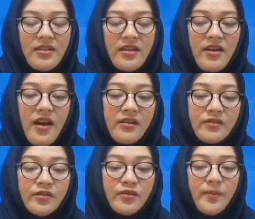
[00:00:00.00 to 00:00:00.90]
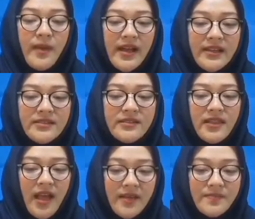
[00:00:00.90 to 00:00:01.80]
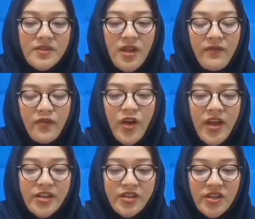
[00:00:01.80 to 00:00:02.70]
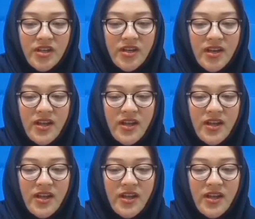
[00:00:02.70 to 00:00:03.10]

There are two main types of cohesion: